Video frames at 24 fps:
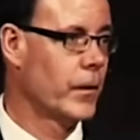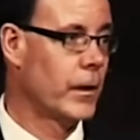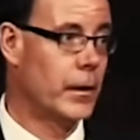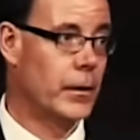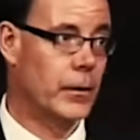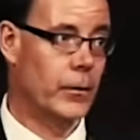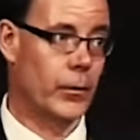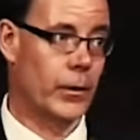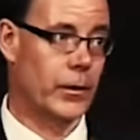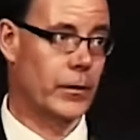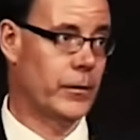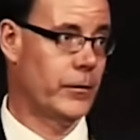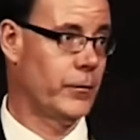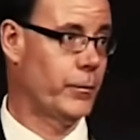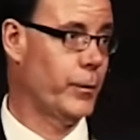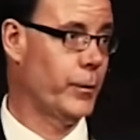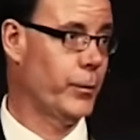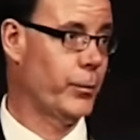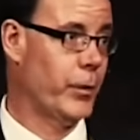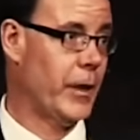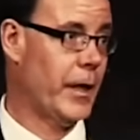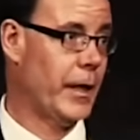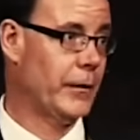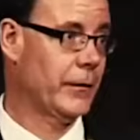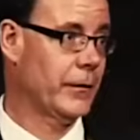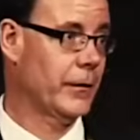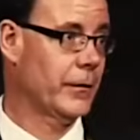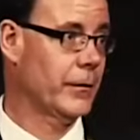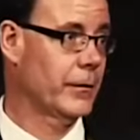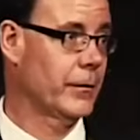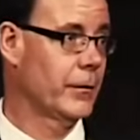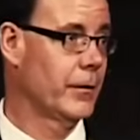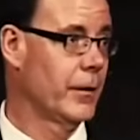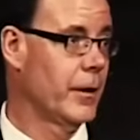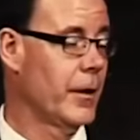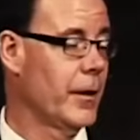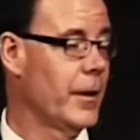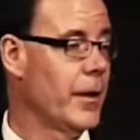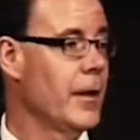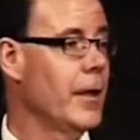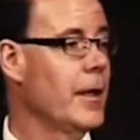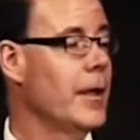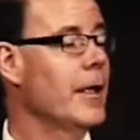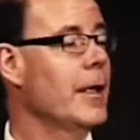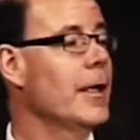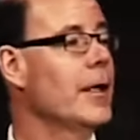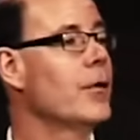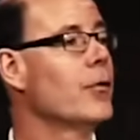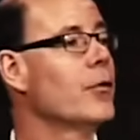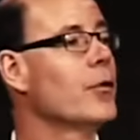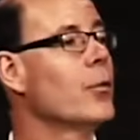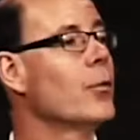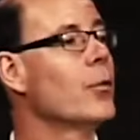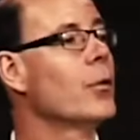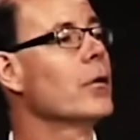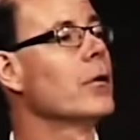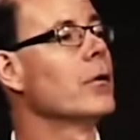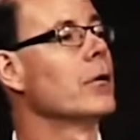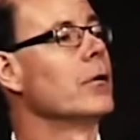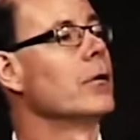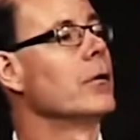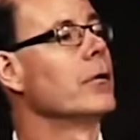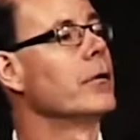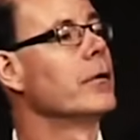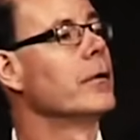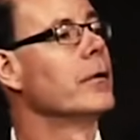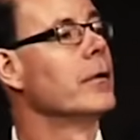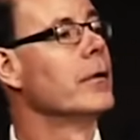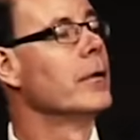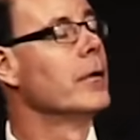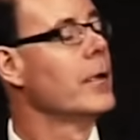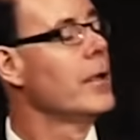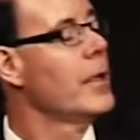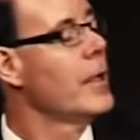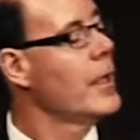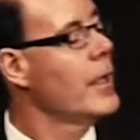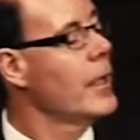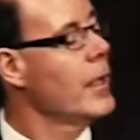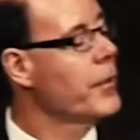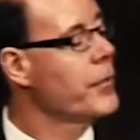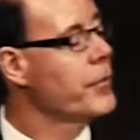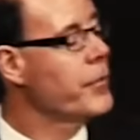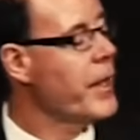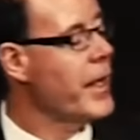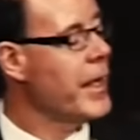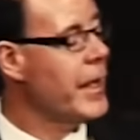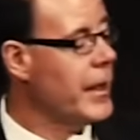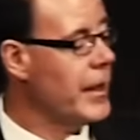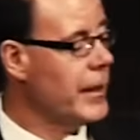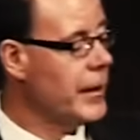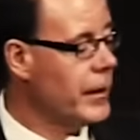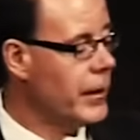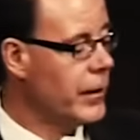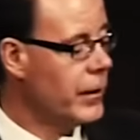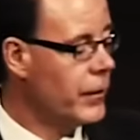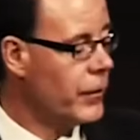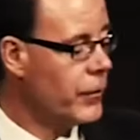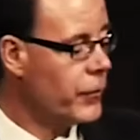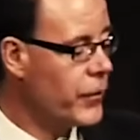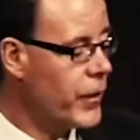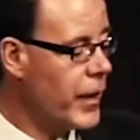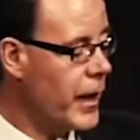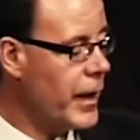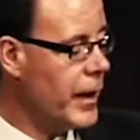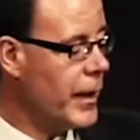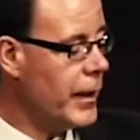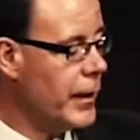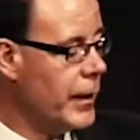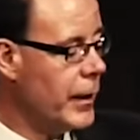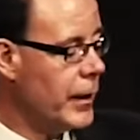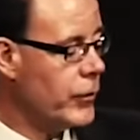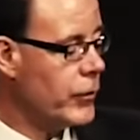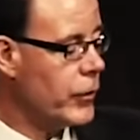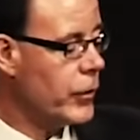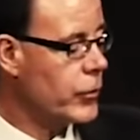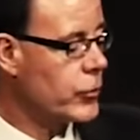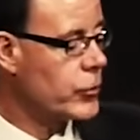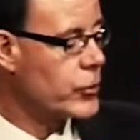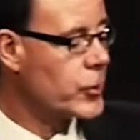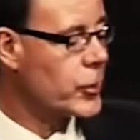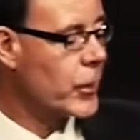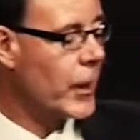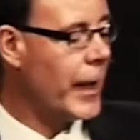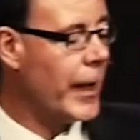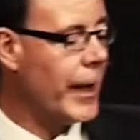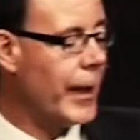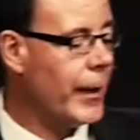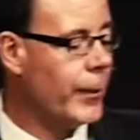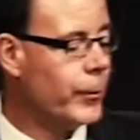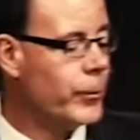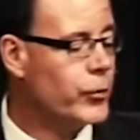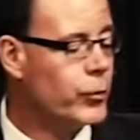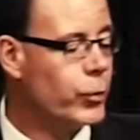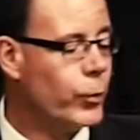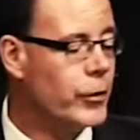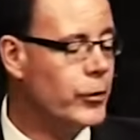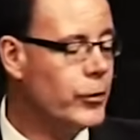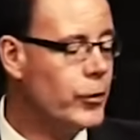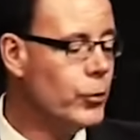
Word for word: You want to just be practical? In the world, they, they, their jobs, when